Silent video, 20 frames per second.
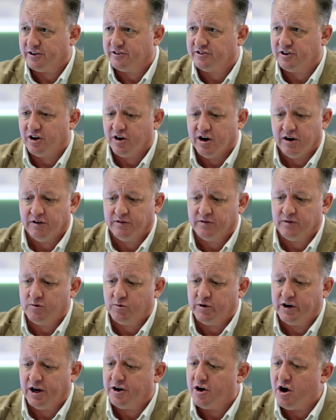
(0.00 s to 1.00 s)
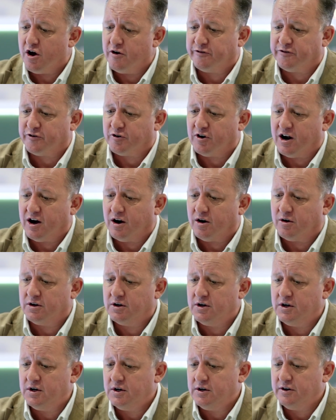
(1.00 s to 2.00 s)
So we are known for our
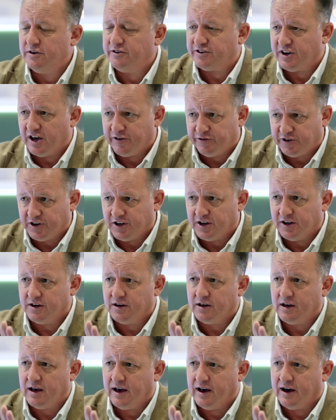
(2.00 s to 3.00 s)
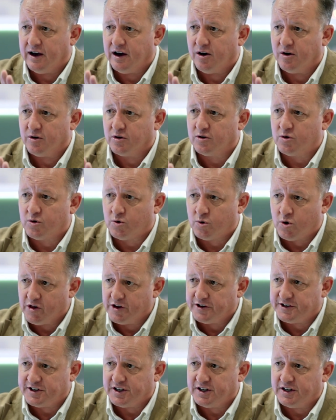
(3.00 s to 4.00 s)
safety, our
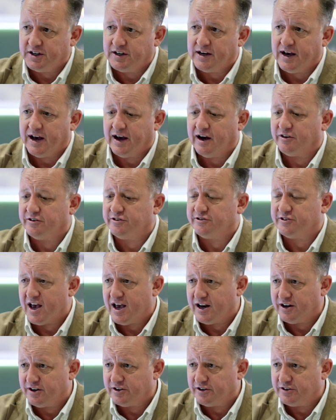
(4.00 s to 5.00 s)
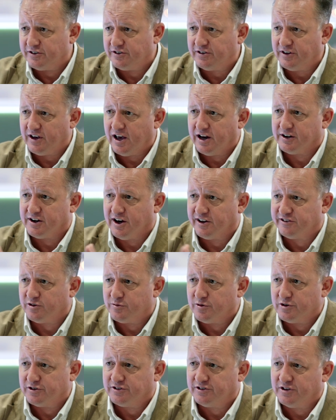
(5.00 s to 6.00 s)
quality, our standards, and
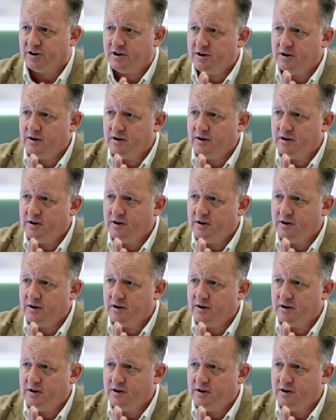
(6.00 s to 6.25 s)
customers